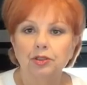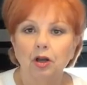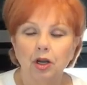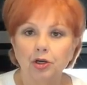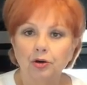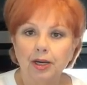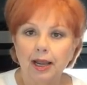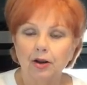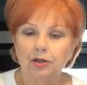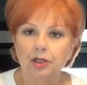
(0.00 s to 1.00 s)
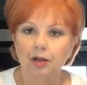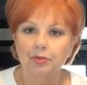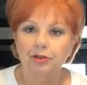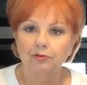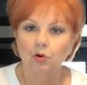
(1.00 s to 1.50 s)
on your
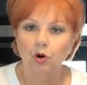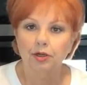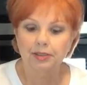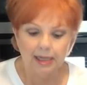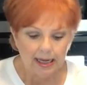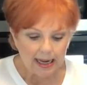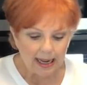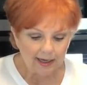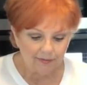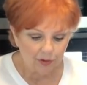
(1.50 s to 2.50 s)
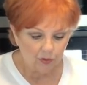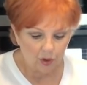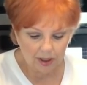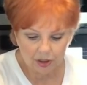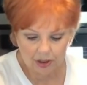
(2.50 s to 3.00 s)
countertops, of course, and if you
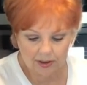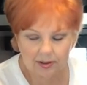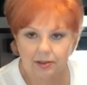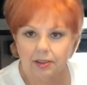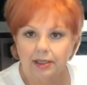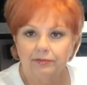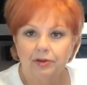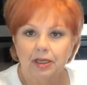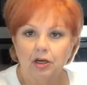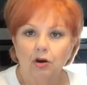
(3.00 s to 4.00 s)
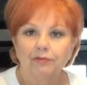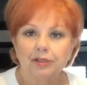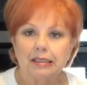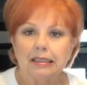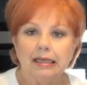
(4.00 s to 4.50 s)
want to just give it, if
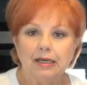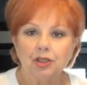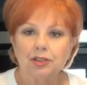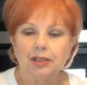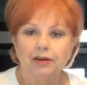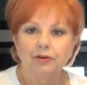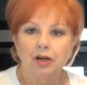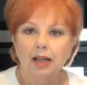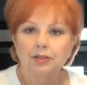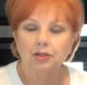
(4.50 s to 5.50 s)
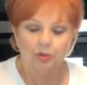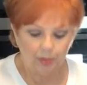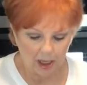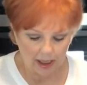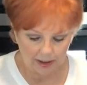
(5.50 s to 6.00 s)
it's clean, just give it a nice little
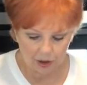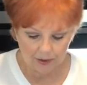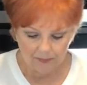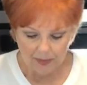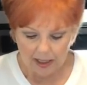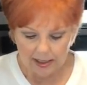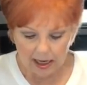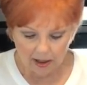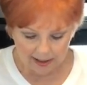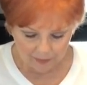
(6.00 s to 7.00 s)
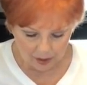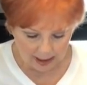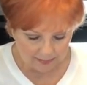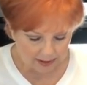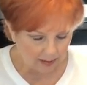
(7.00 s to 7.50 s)
polish. Now if you
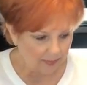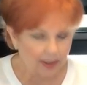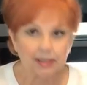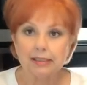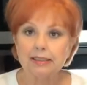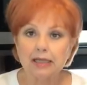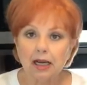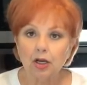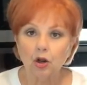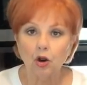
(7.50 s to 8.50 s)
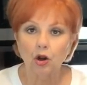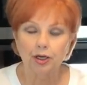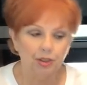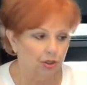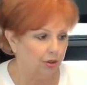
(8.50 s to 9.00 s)
have something stuck
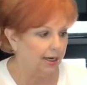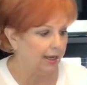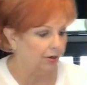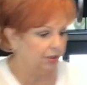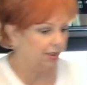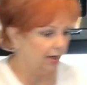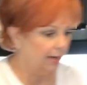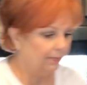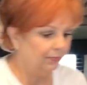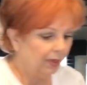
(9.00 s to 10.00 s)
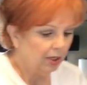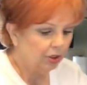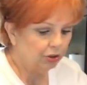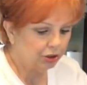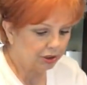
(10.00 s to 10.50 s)
on your countertop,
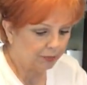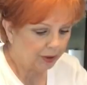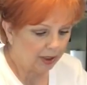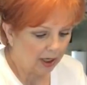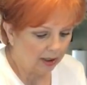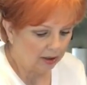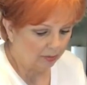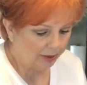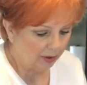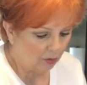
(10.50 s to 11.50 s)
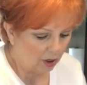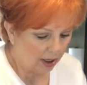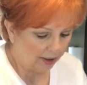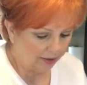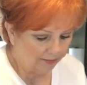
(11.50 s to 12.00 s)
you just put a little bit of
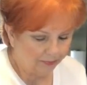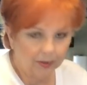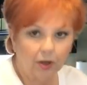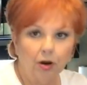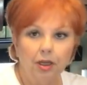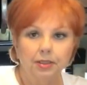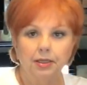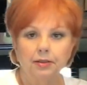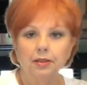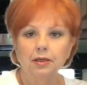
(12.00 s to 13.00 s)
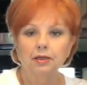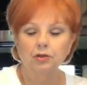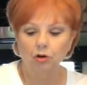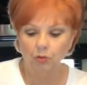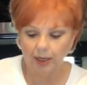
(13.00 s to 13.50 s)
water on the
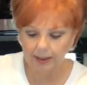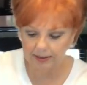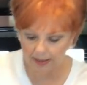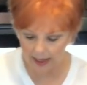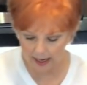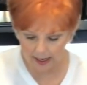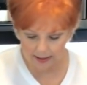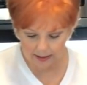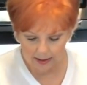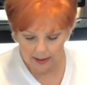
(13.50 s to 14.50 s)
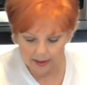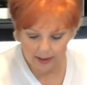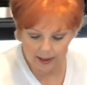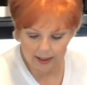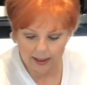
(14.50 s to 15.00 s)
Norwex
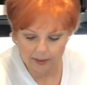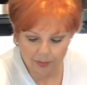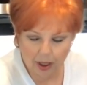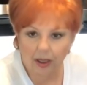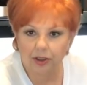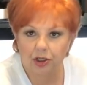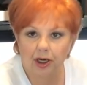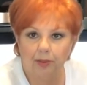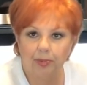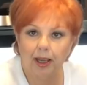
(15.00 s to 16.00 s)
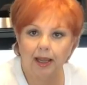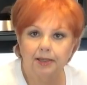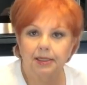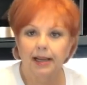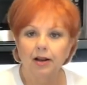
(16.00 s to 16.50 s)
and polish up
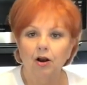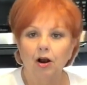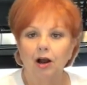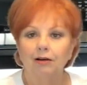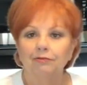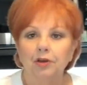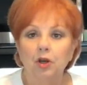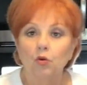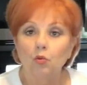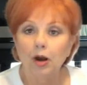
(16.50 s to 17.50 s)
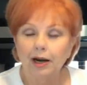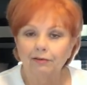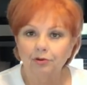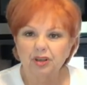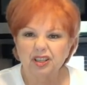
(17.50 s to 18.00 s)
and take off
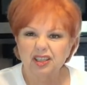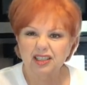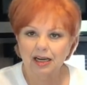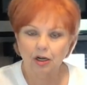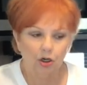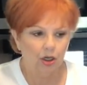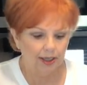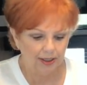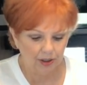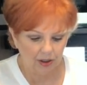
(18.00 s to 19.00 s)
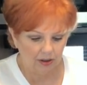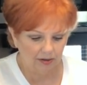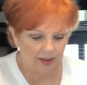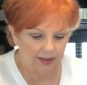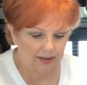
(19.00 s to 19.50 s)
whatever is stuck on or
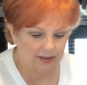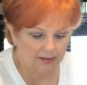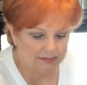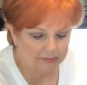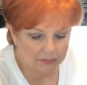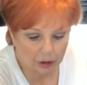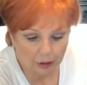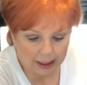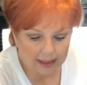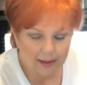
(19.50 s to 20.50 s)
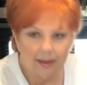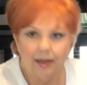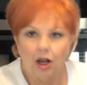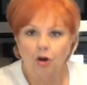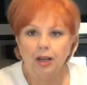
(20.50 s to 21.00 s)
that's dirty.
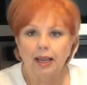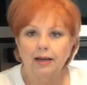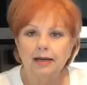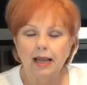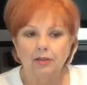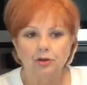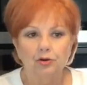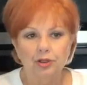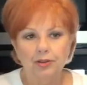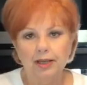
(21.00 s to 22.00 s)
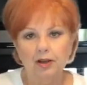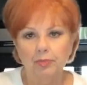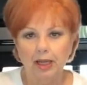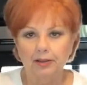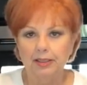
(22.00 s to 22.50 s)
Okay, now the good thing
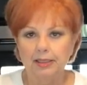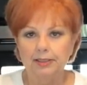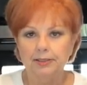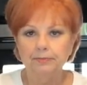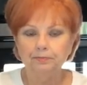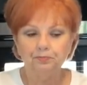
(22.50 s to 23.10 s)
about these